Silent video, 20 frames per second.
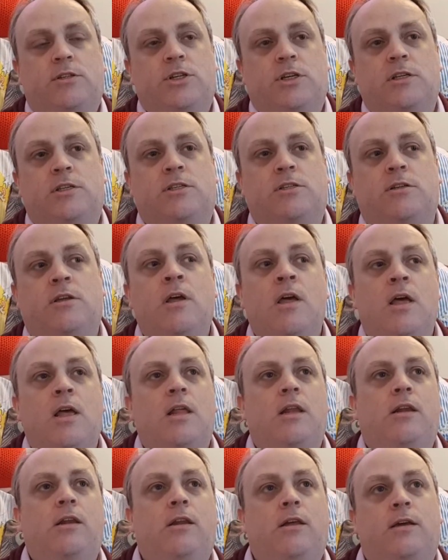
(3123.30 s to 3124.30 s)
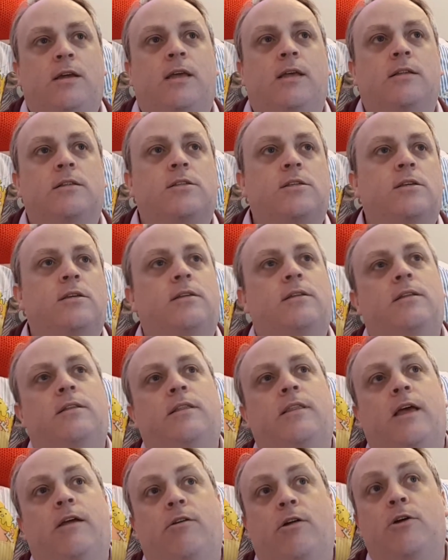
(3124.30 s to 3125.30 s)
just look at
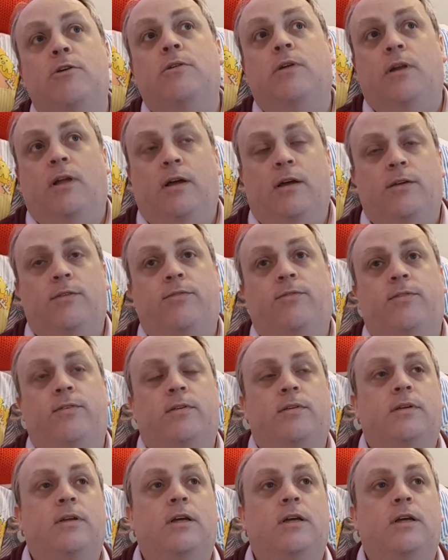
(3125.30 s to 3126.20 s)
their own life